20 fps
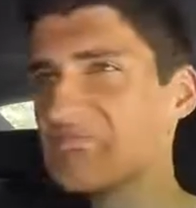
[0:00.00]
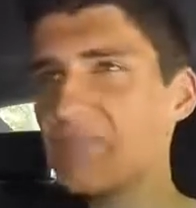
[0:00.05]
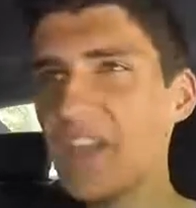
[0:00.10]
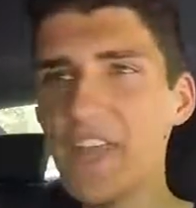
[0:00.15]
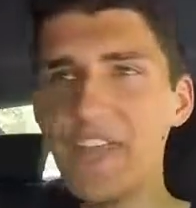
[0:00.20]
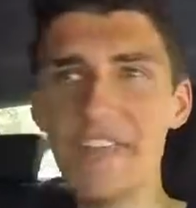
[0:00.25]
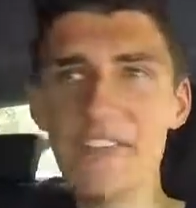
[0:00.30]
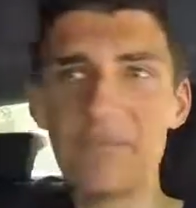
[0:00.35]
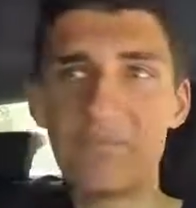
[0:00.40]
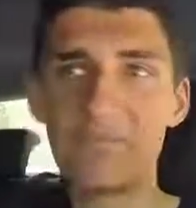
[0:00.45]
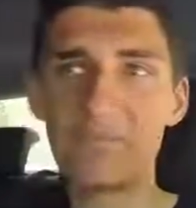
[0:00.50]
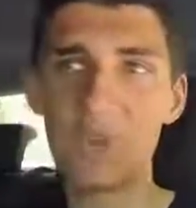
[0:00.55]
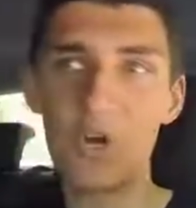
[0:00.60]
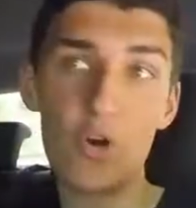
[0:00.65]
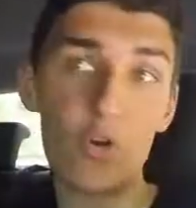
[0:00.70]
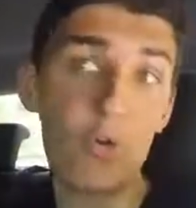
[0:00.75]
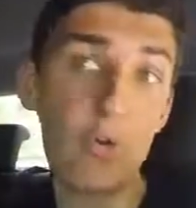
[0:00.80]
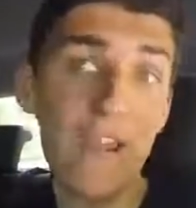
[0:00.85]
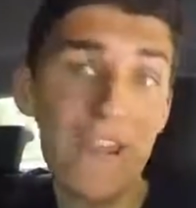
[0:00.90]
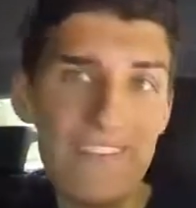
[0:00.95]
nothing
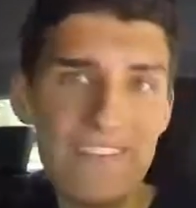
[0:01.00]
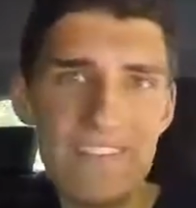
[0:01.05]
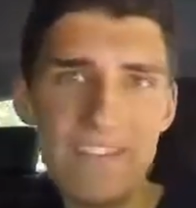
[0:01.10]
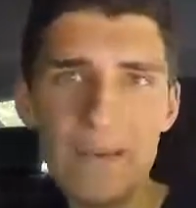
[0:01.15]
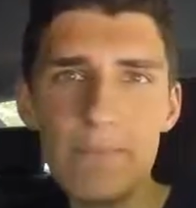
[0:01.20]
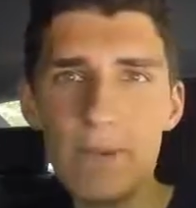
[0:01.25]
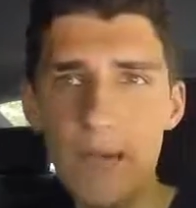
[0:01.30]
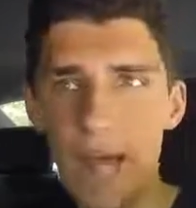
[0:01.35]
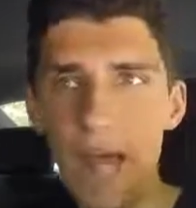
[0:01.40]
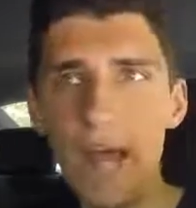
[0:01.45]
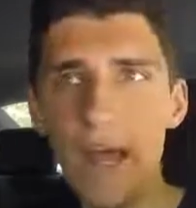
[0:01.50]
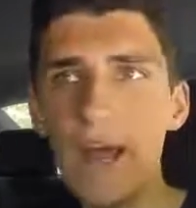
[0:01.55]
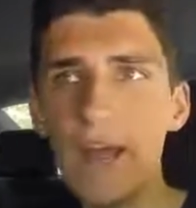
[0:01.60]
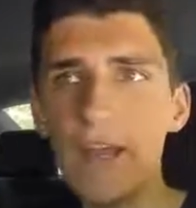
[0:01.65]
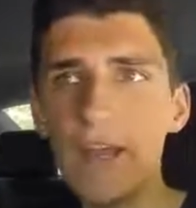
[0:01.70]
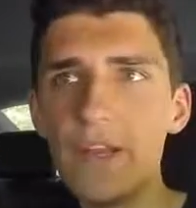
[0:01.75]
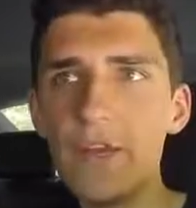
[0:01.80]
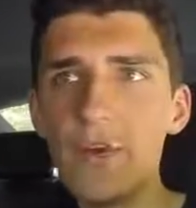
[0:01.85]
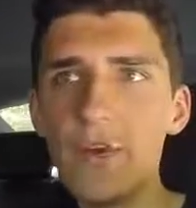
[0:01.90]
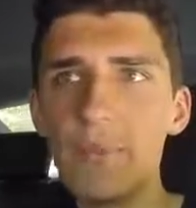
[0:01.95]
crazy, but
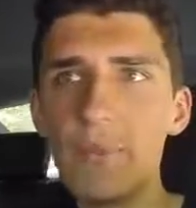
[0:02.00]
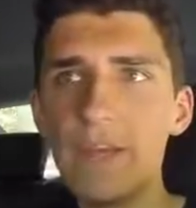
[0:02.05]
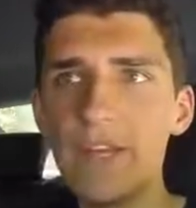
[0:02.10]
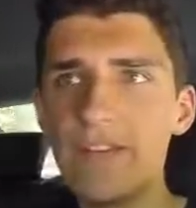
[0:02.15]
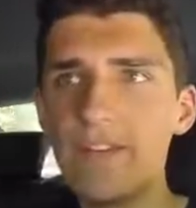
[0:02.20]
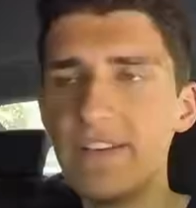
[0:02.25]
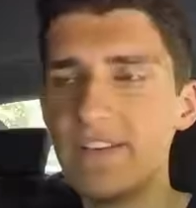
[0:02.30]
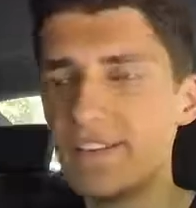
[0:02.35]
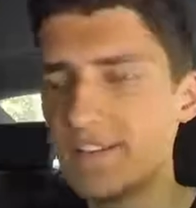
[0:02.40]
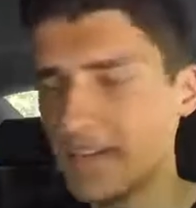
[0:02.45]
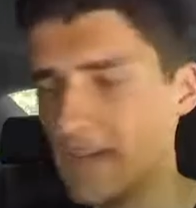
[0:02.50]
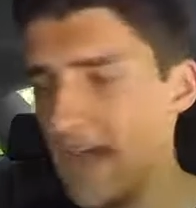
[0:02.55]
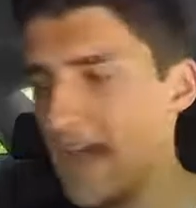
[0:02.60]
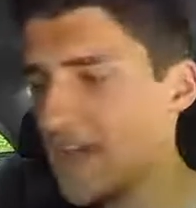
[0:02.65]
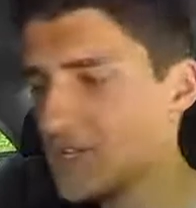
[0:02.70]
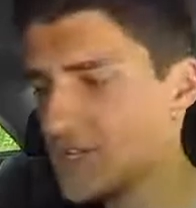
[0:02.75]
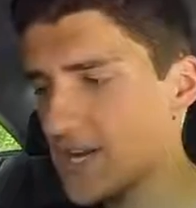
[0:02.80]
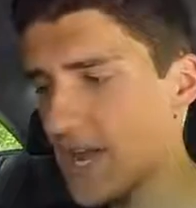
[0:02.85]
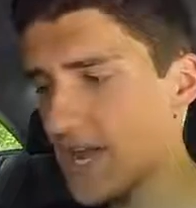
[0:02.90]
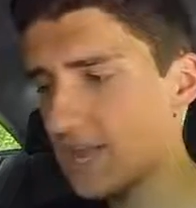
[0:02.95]
I knew it would be a decent
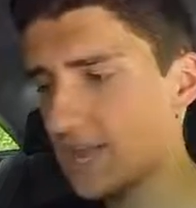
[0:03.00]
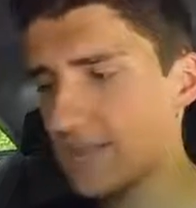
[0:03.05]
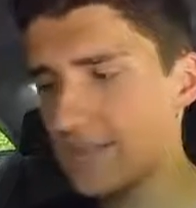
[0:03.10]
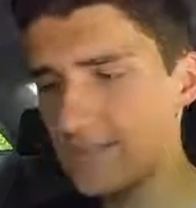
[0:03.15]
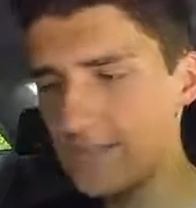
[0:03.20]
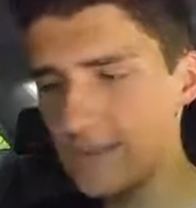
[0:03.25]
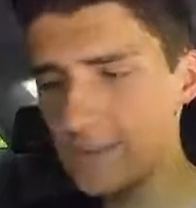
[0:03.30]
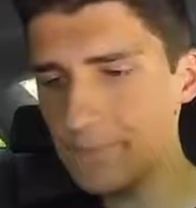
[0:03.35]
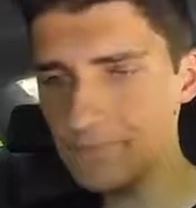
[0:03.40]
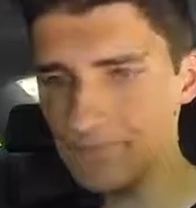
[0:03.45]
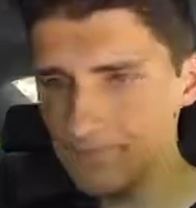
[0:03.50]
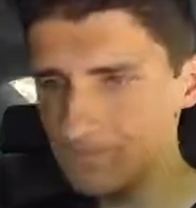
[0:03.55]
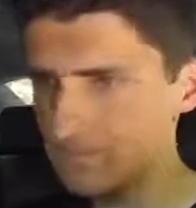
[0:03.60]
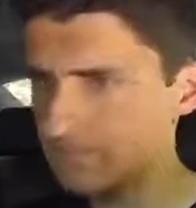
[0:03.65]
cash cow listing.